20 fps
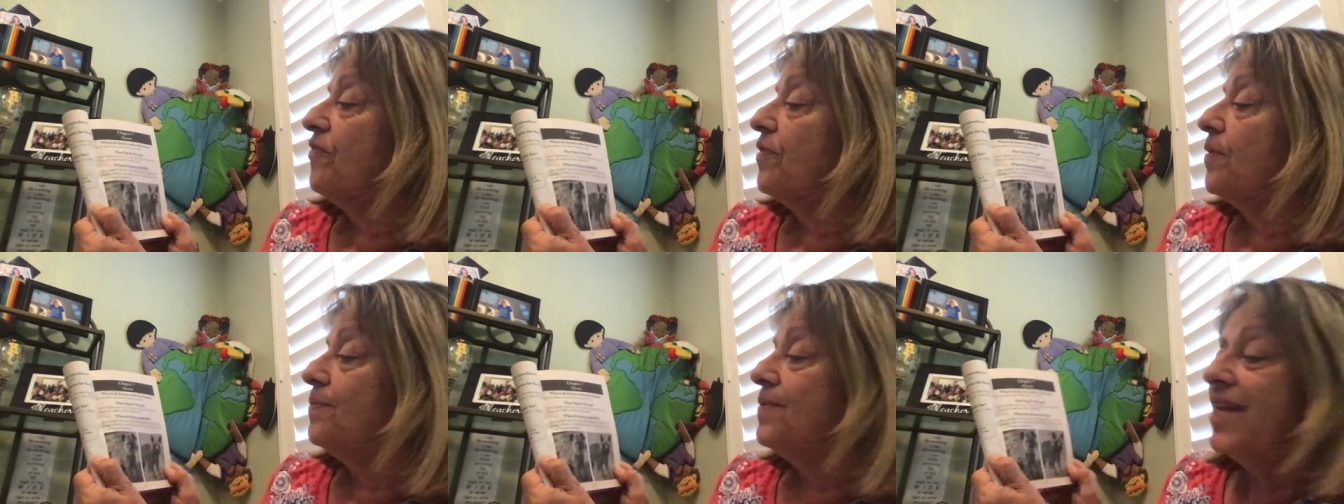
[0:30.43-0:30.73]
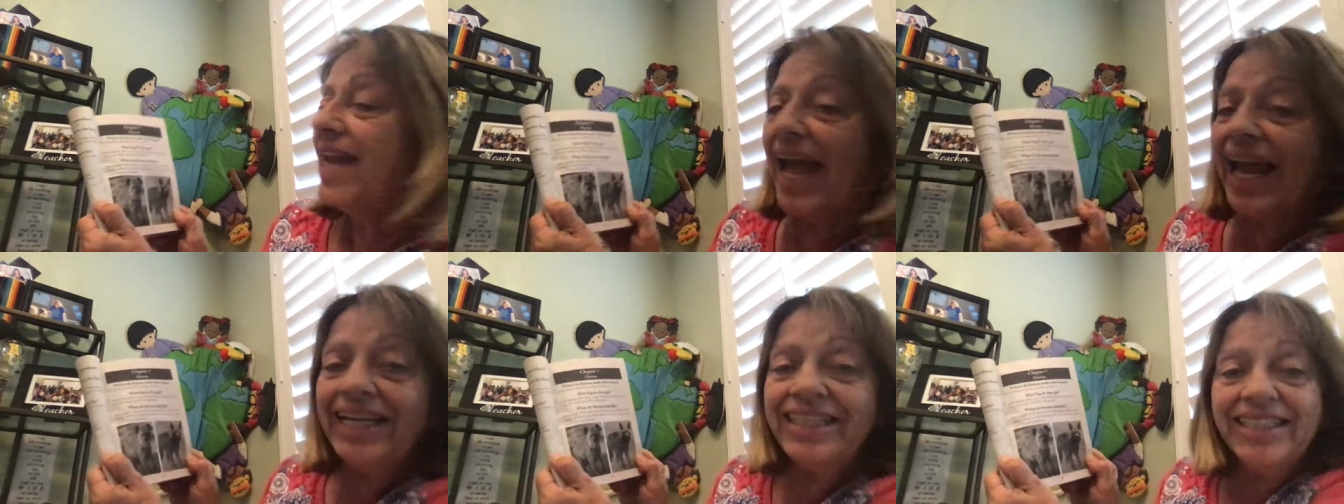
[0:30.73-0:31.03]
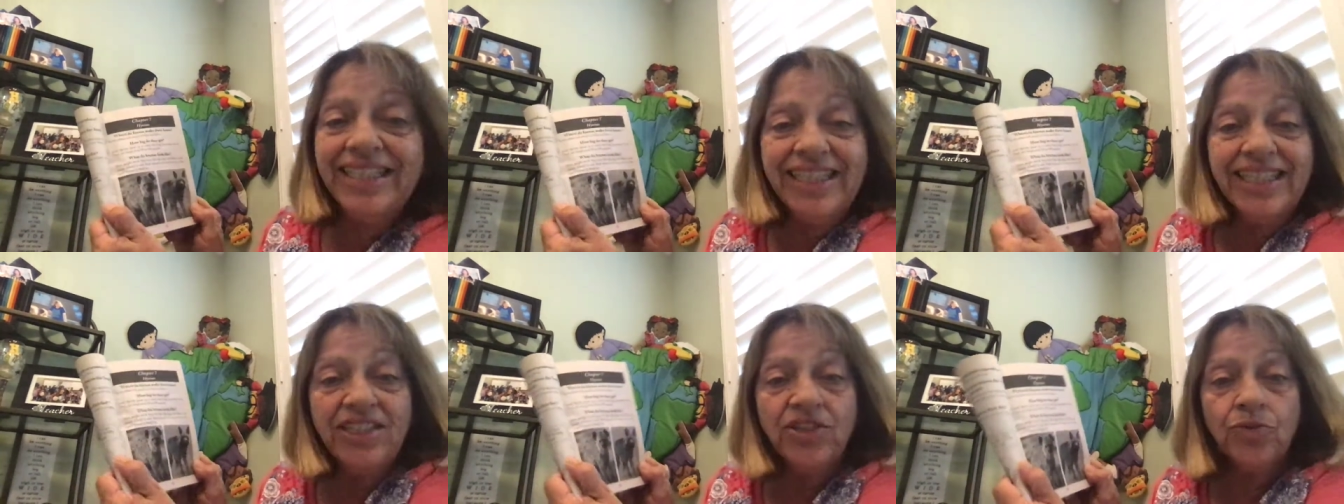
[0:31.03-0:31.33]
from
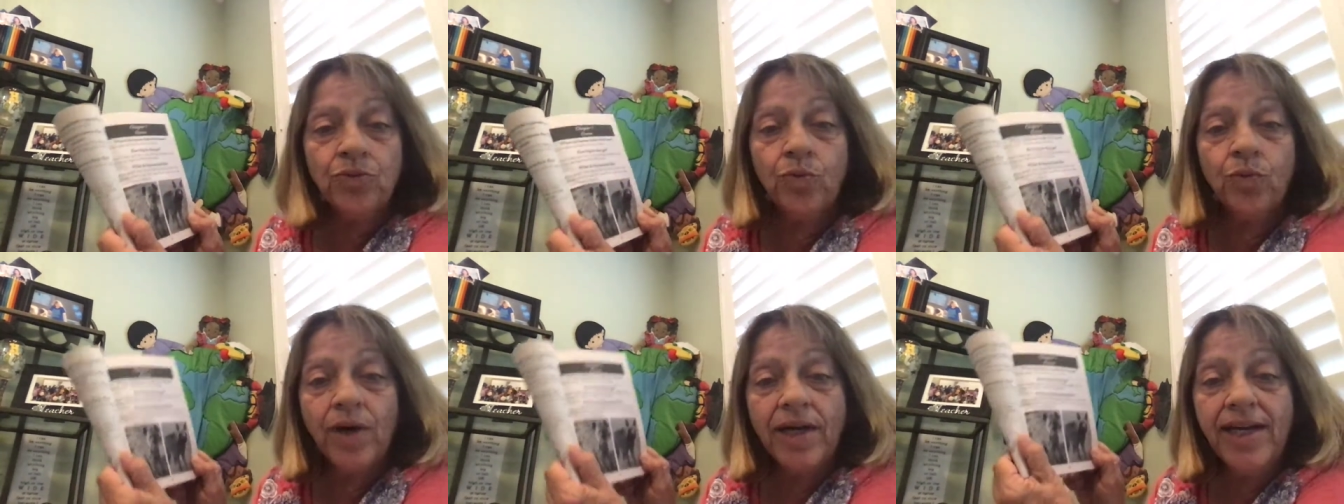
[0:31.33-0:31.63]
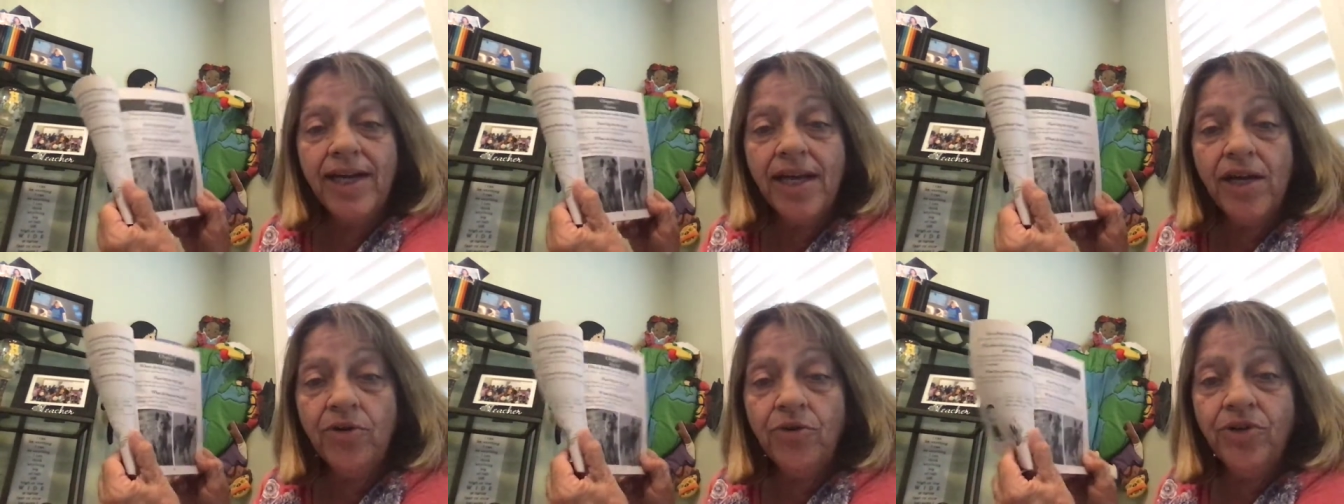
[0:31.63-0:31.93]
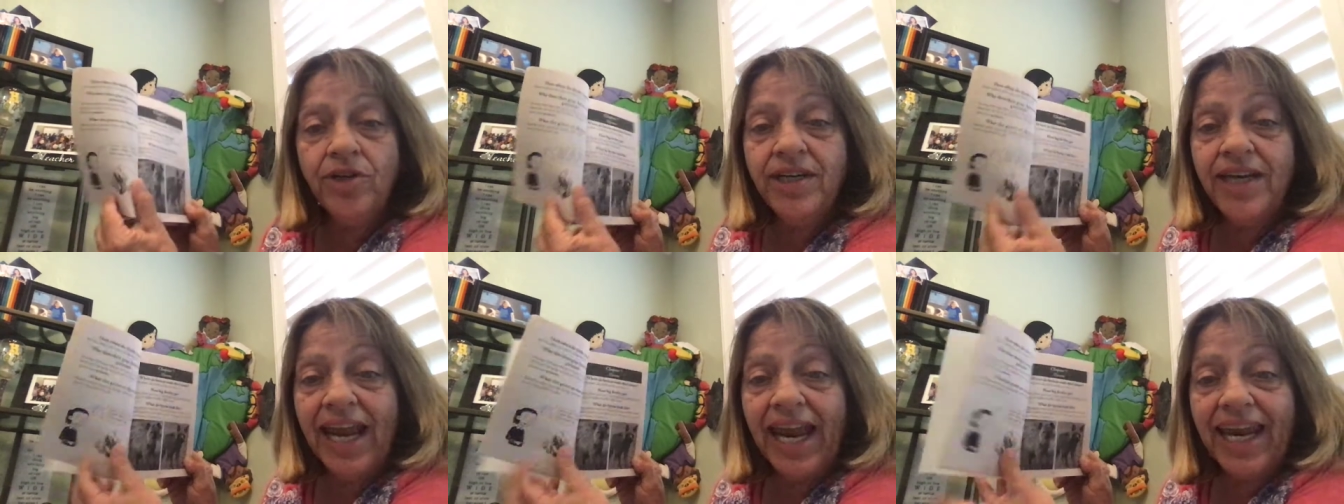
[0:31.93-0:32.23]
90 to
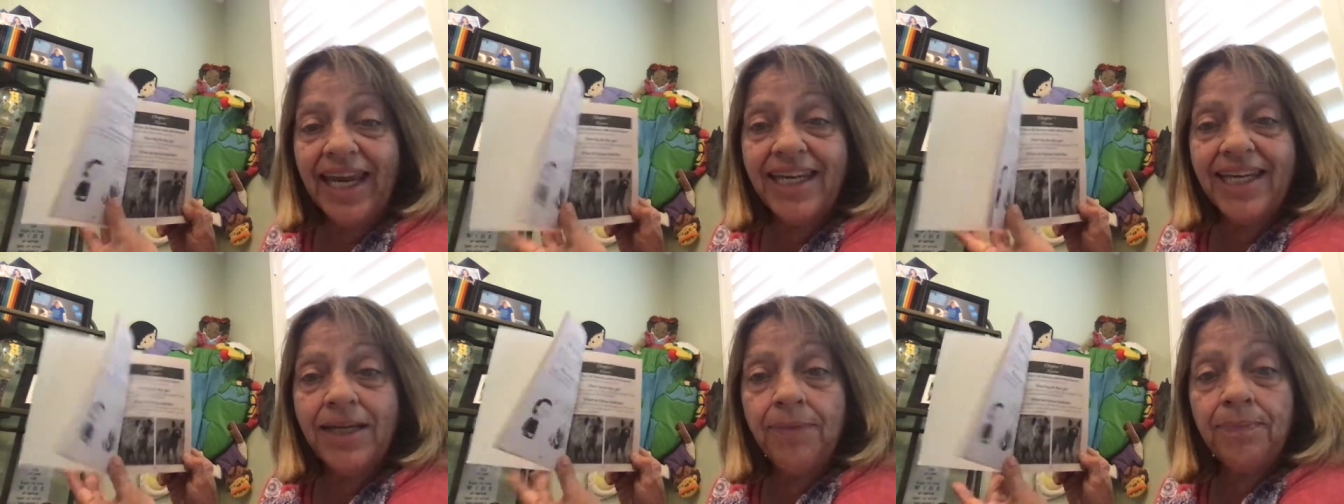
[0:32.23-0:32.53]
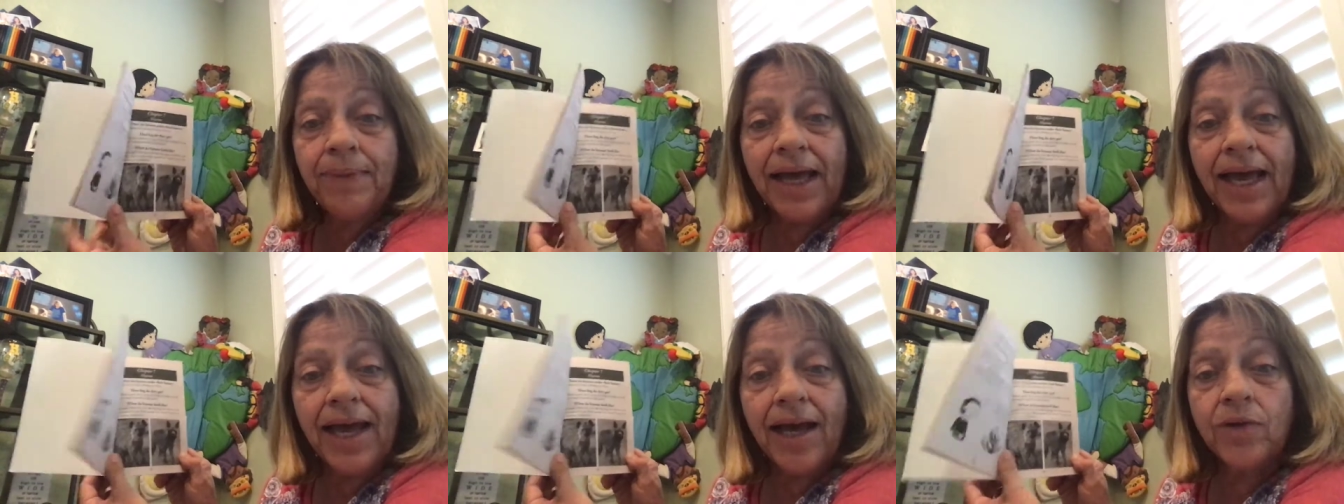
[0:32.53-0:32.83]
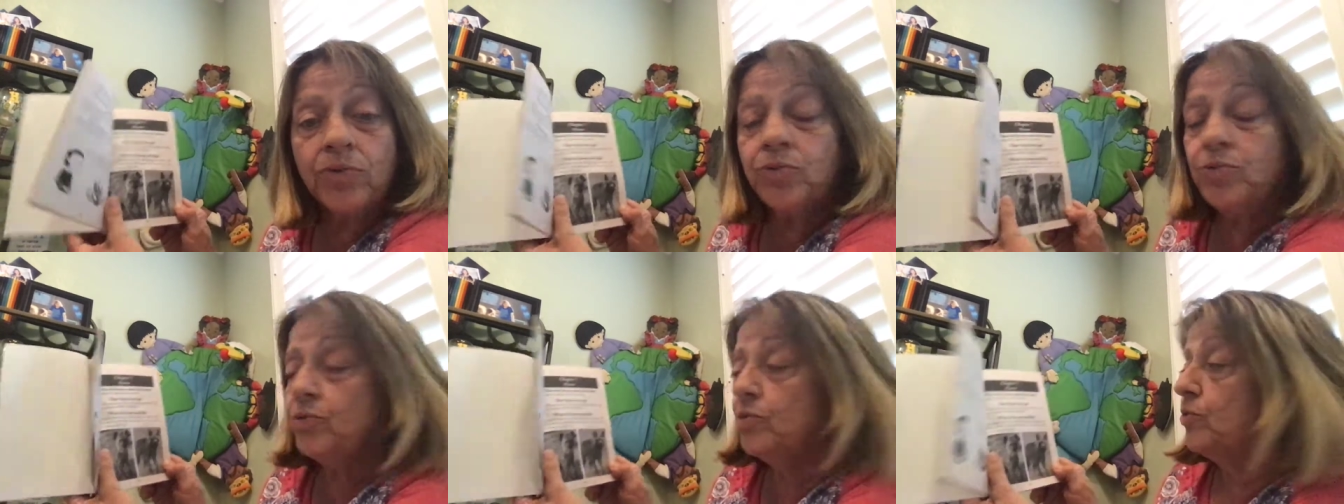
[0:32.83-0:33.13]
180
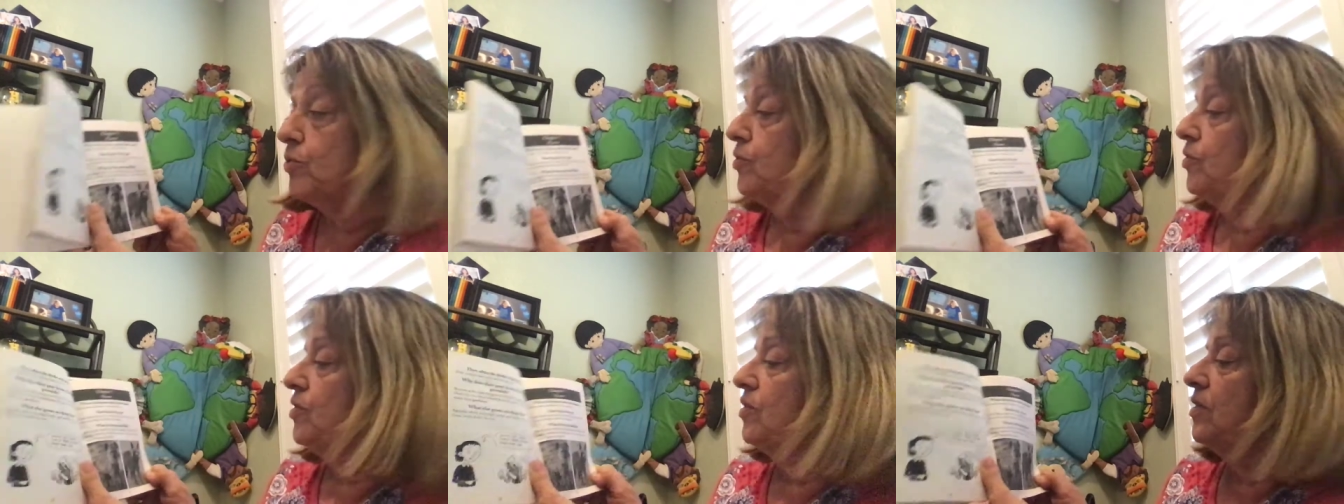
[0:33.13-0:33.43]
pounds.